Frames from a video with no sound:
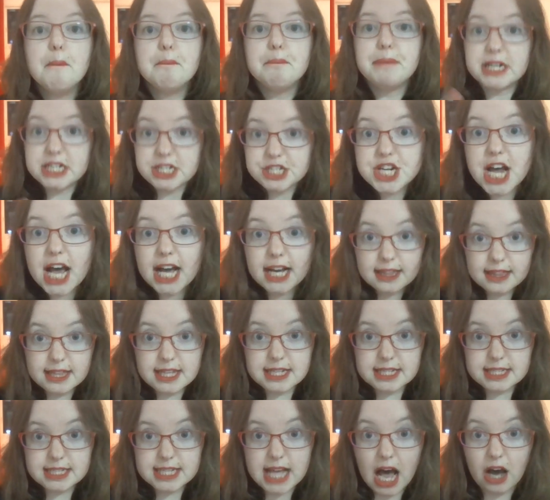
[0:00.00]
But check
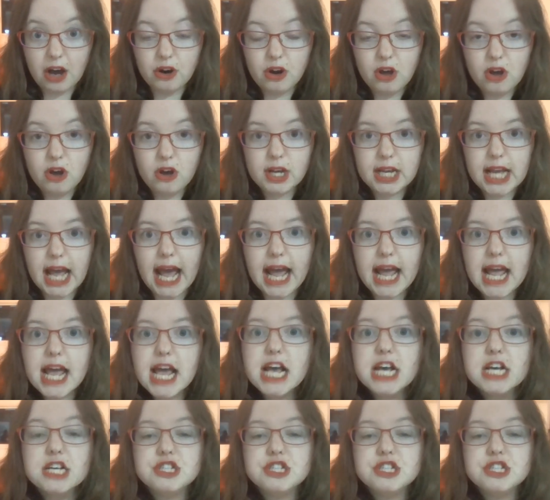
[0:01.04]
this out, okay?